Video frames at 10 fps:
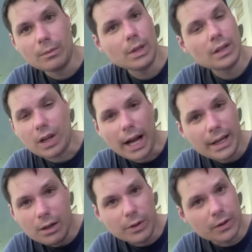because I
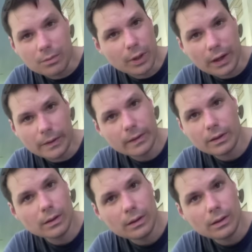know you're depressed.
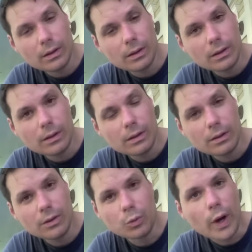
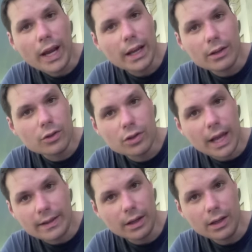The rage
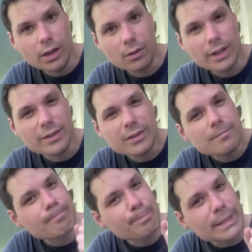that's in you is
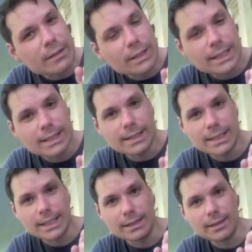just barely
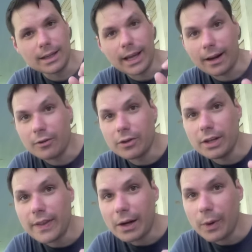contained, and
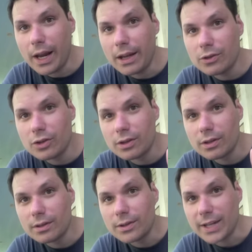underneath that rage,
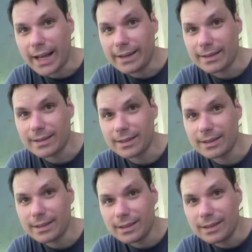sadness.
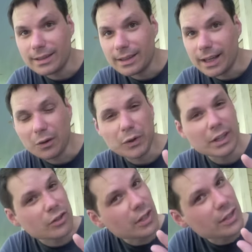And if we
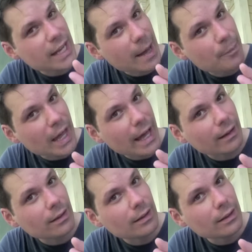could just tap that,
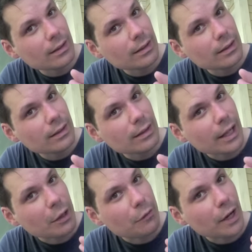
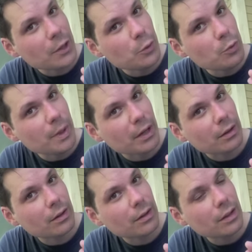like a fine root
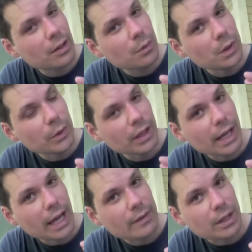beer, we'd
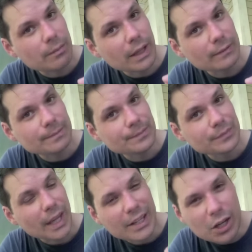really have something.
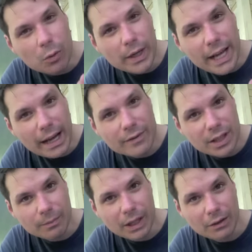I know we'd have
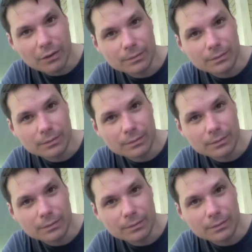something.